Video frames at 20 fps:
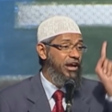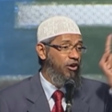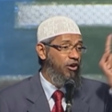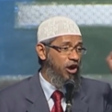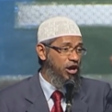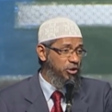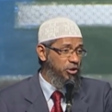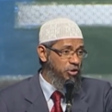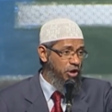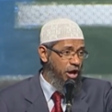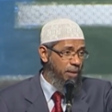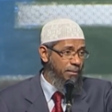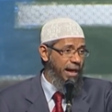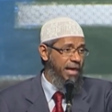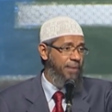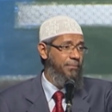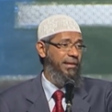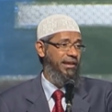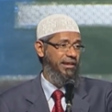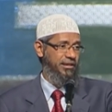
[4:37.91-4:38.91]
according to your
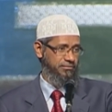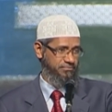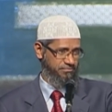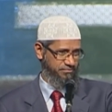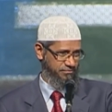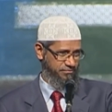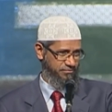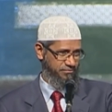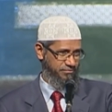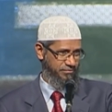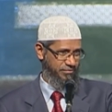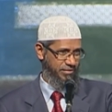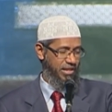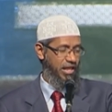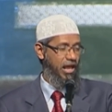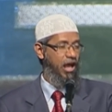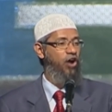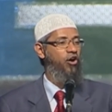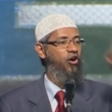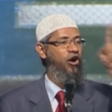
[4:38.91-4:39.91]
Bible,
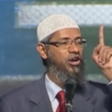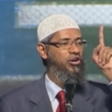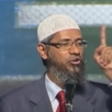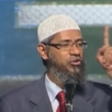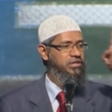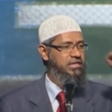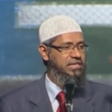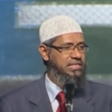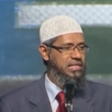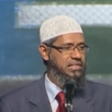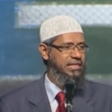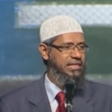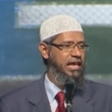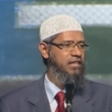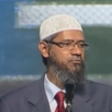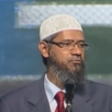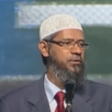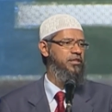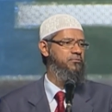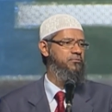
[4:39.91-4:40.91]
according to Jesus
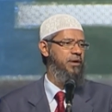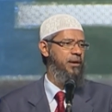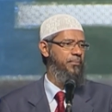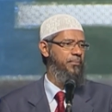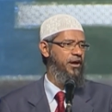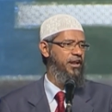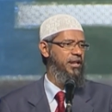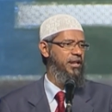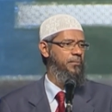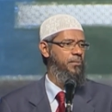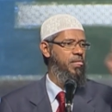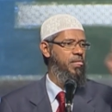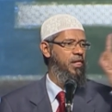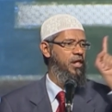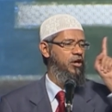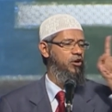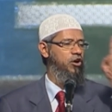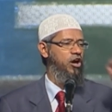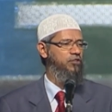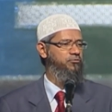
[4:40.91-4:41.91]
Christ, peace be upon him,
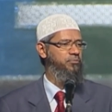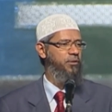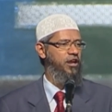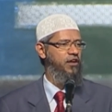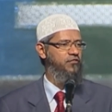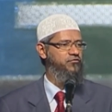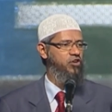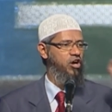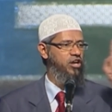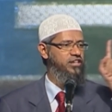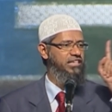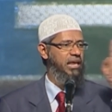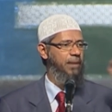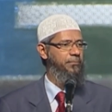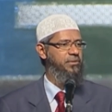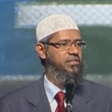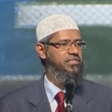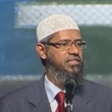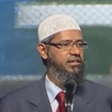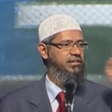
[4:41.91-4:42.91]
Gospel of John
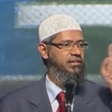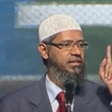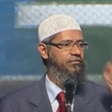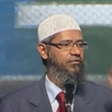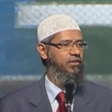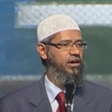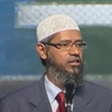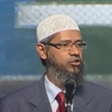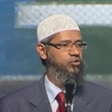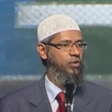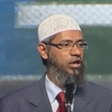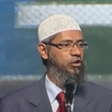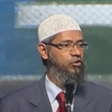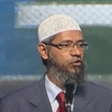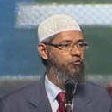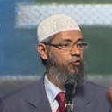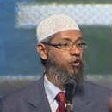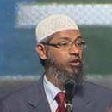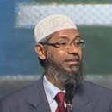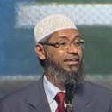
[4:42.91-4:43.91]
chapter 16, verse 12 to
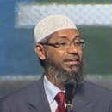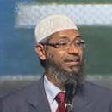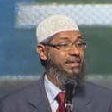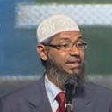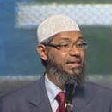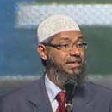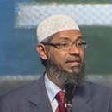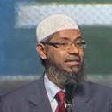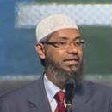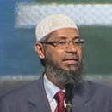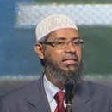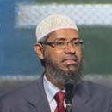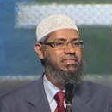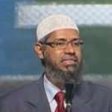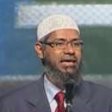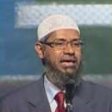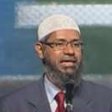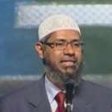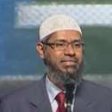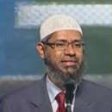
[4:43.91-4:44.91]
14, he
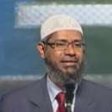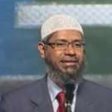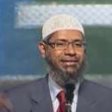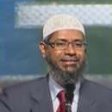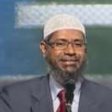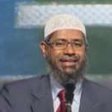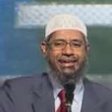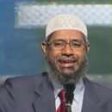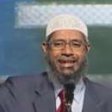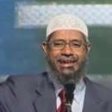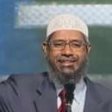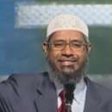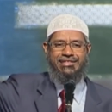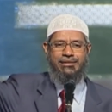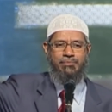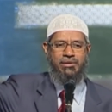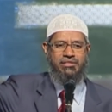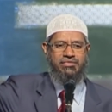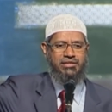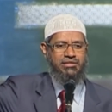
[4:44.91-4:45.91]
says that another
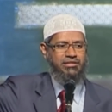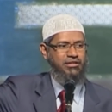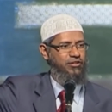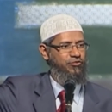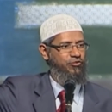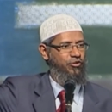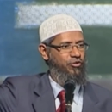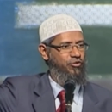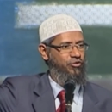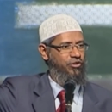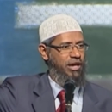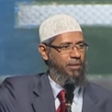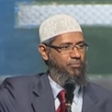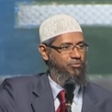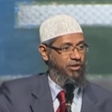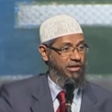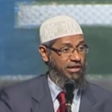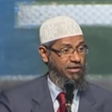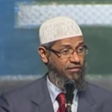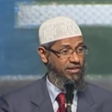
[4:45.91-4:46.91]
messenger is going to come.
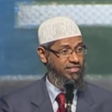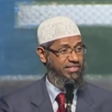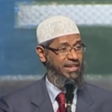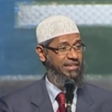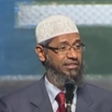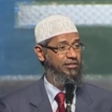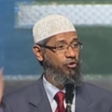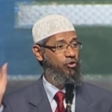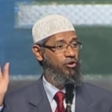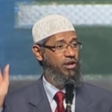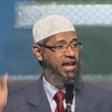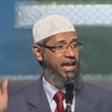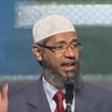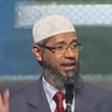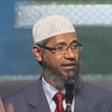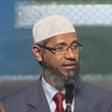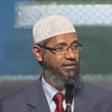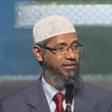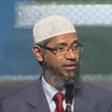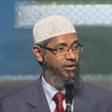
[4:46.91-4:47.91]
So leave aside the
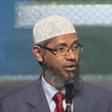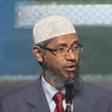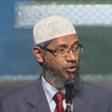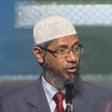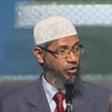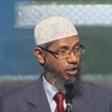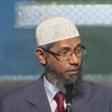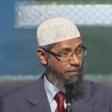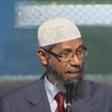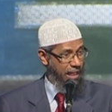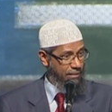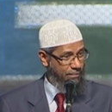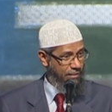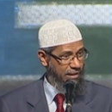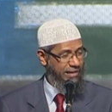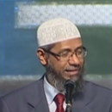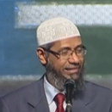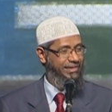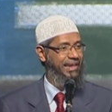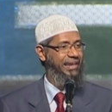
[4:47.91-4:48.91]
Quran. Your
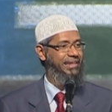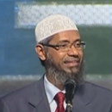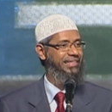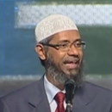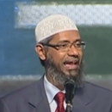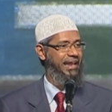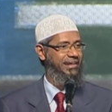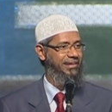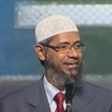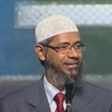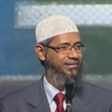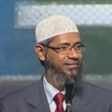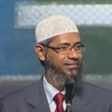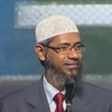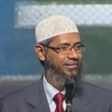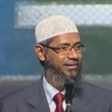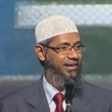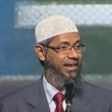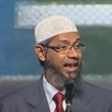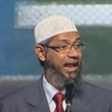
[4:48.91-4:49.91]
Bible is telling that.
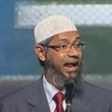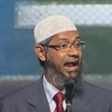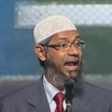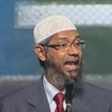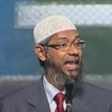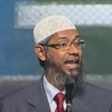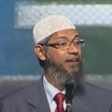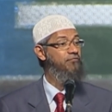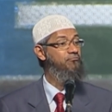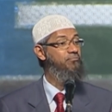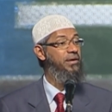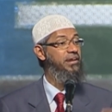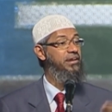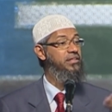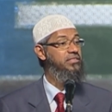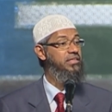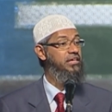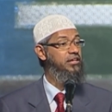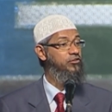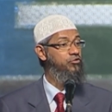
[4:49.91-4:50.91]
I have many
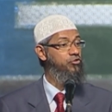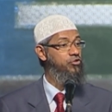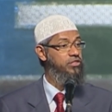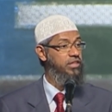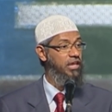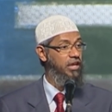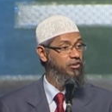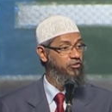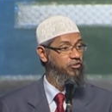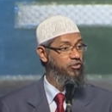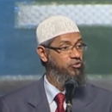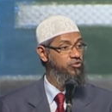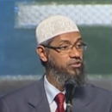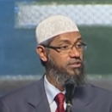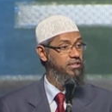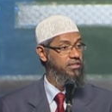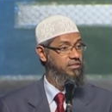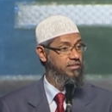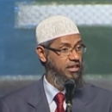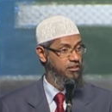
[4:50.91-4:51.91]
things to say unto you.
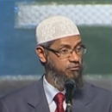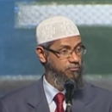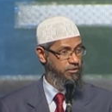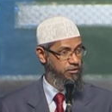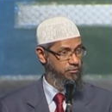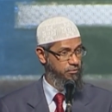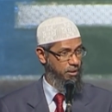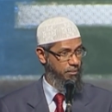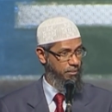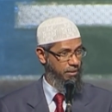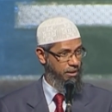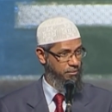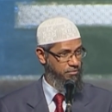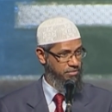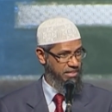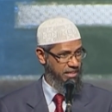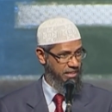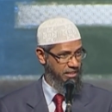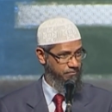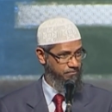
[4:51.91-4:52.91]
Jesus Christ, peace be upon him,
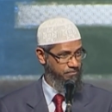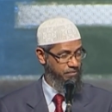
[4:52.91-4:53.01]
saying,